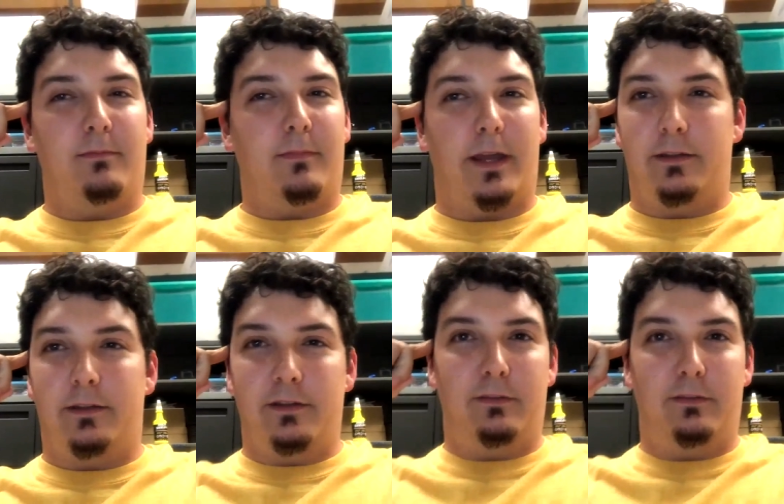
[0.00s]
Like
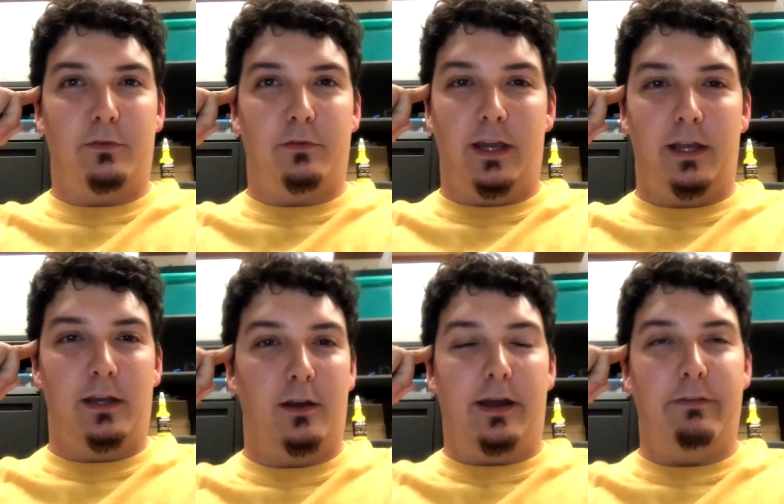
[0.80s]
Justin was saying,
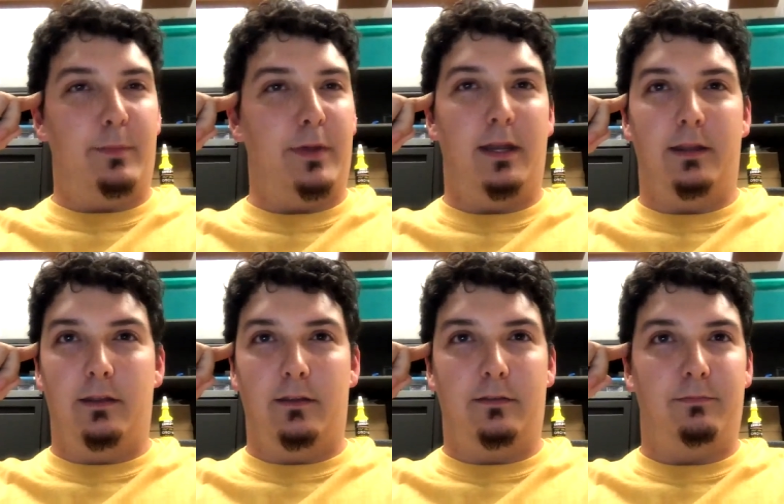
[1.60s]
I haven't been in
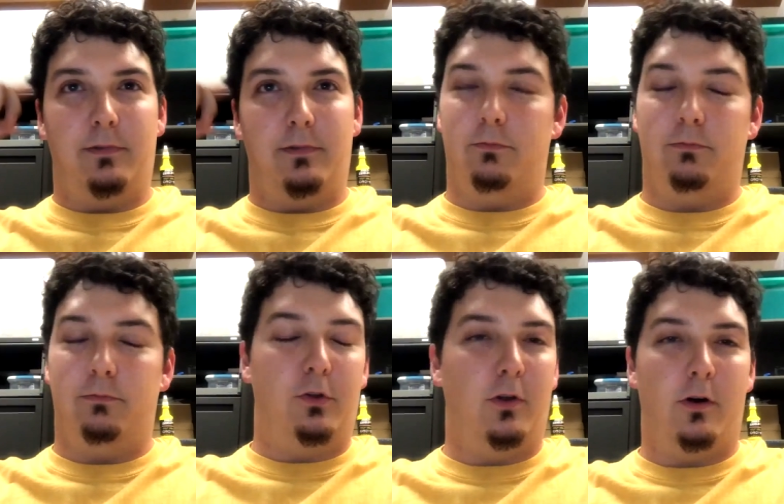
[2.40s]
this, too
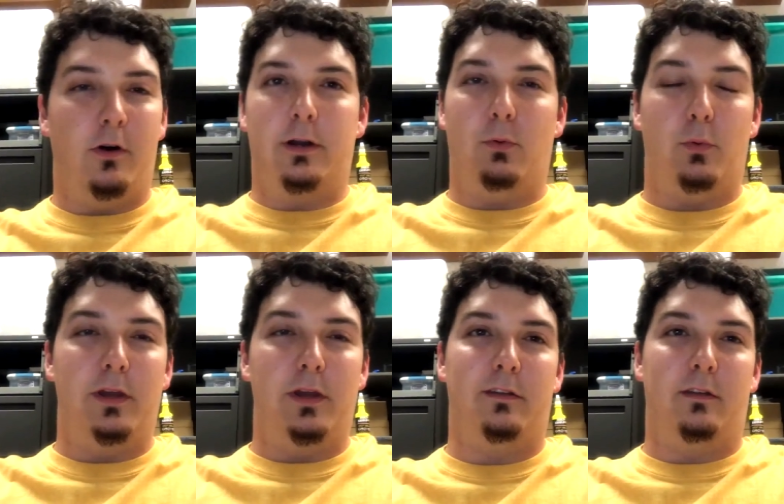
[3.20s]
long, a couple of weeks
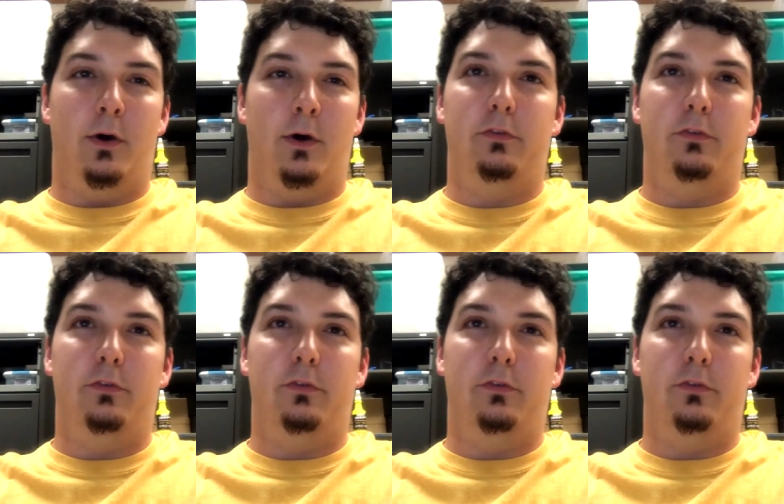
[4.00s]
at the most.
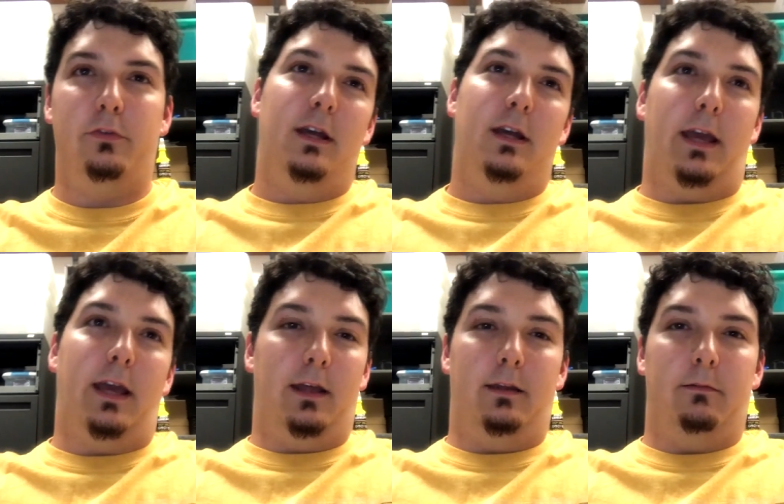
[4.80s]

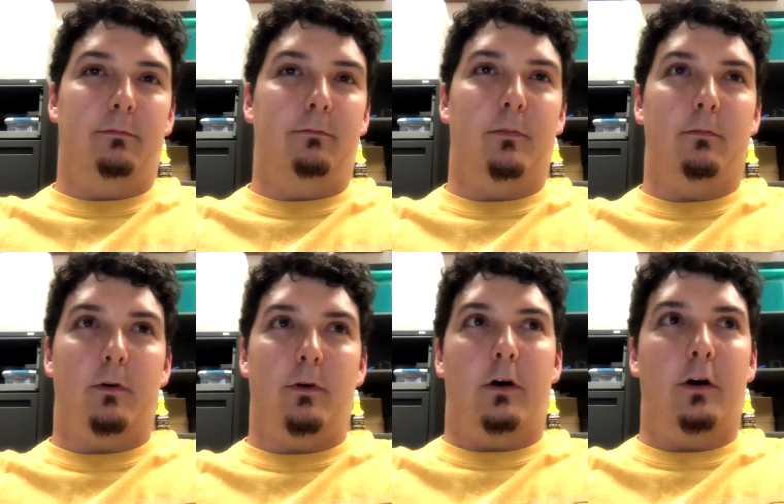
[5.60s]
And
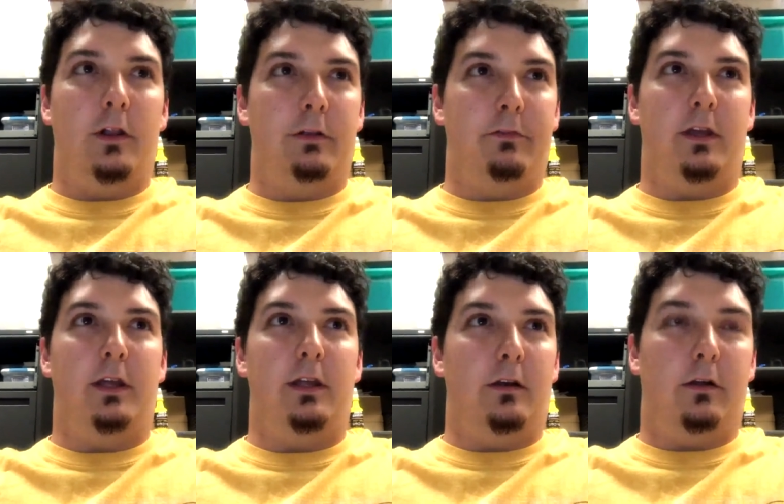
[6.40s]
all of
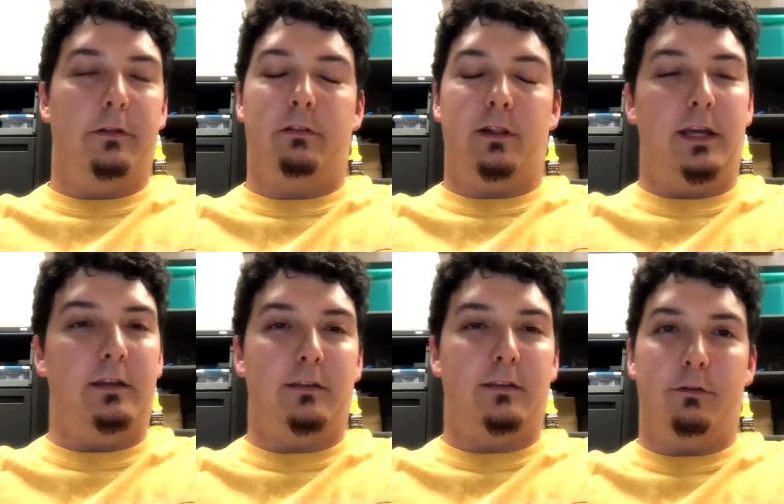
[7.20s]
the
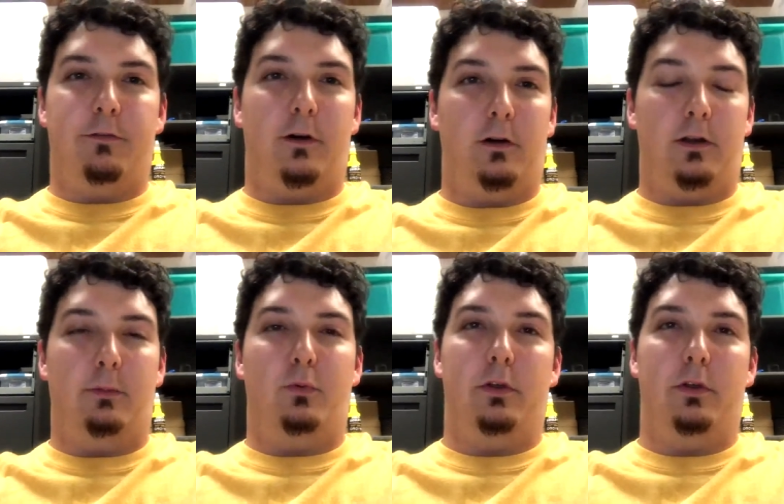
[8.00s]
leads that I followed up
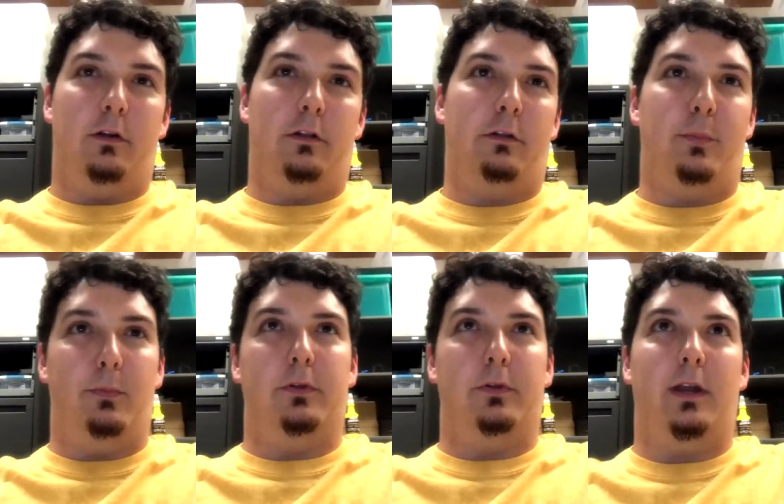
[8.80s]
with, all the people
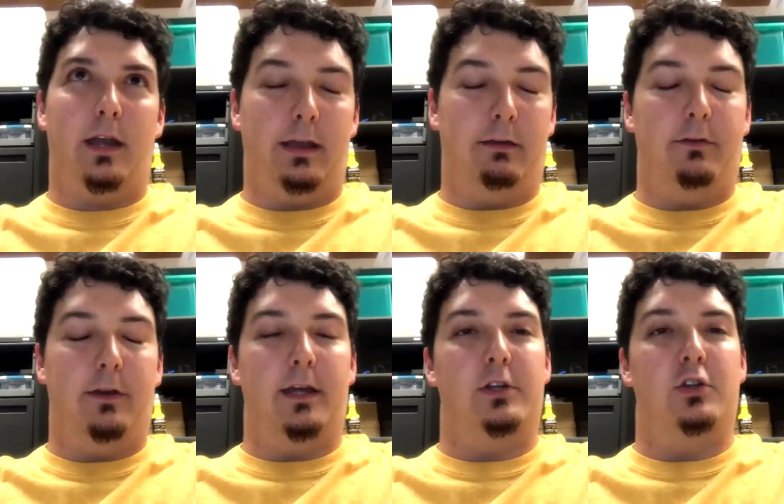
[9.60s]
that I have had
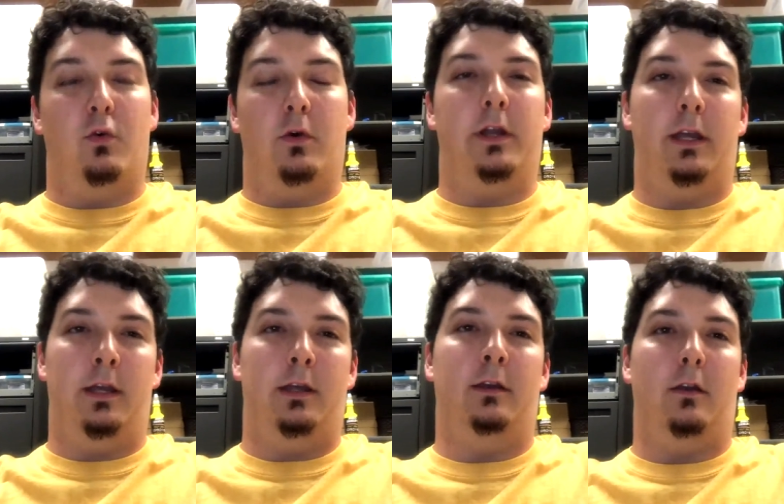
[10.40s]
join
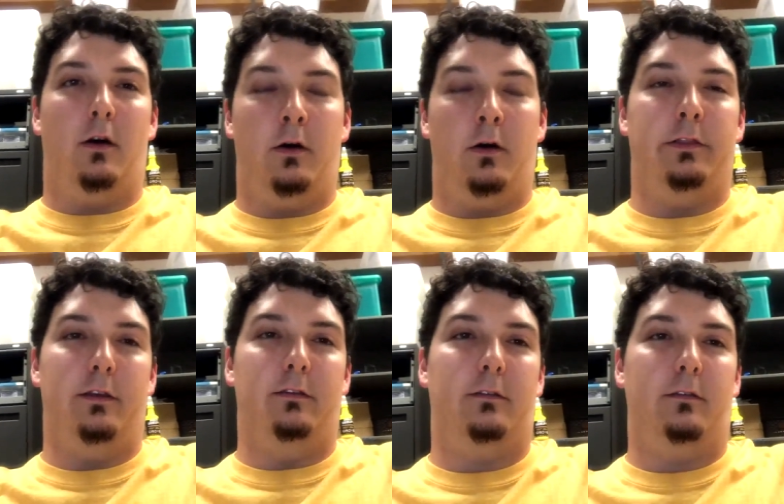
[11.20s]
in on
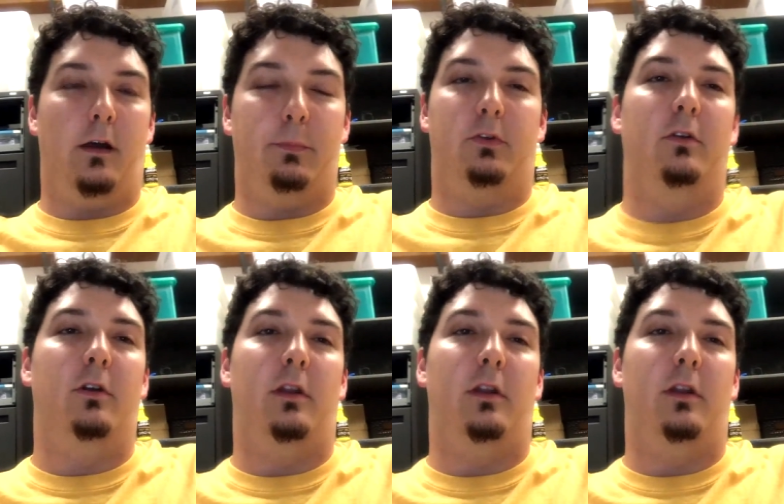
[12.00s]
this
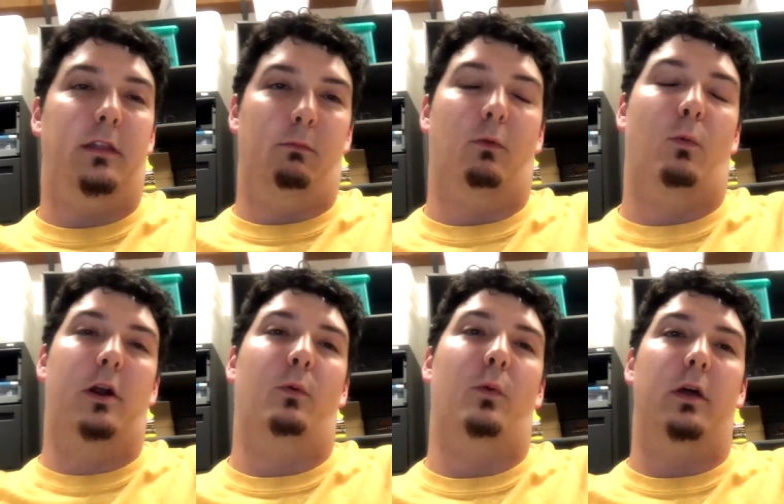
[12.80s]
opportunity that we're working
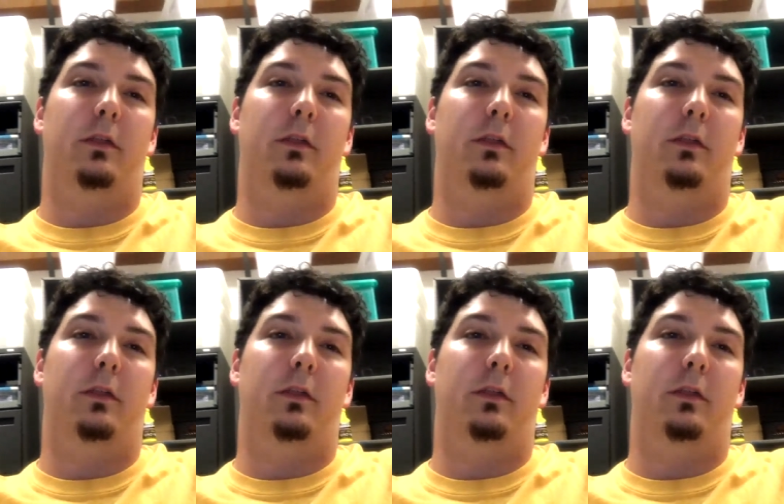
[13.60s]
with,